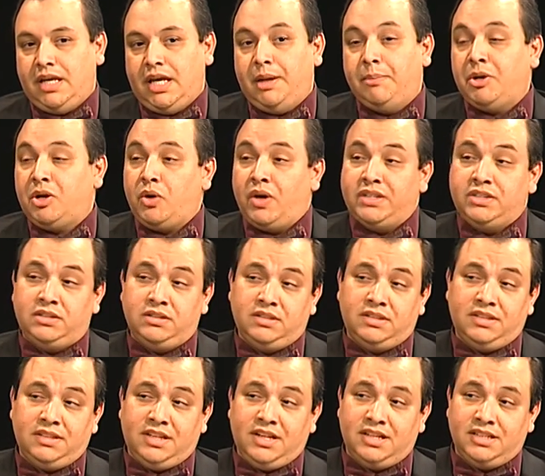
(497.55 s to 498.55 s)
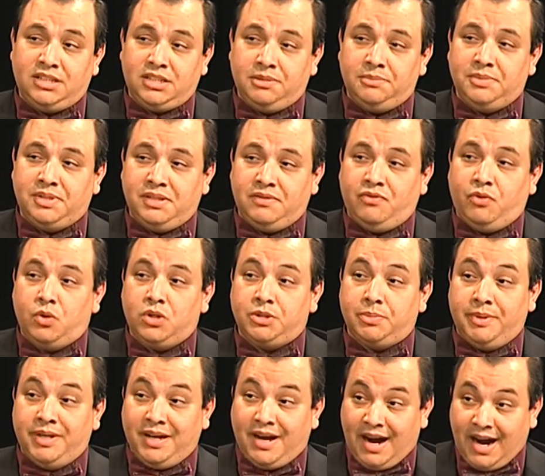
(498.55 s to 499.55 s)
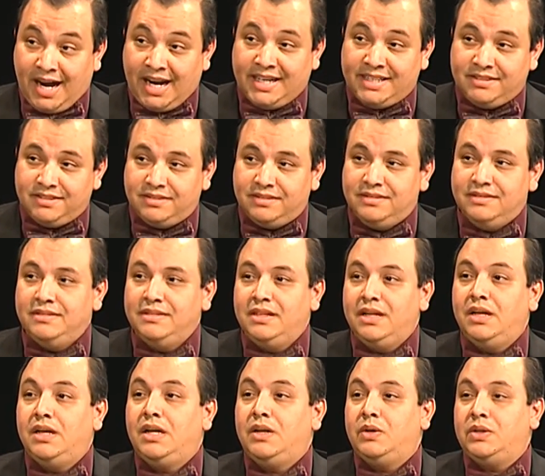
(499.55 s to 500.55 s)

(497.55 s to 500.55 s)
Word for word: Immigrations and Customs Enforcement, ICE, uh-huh.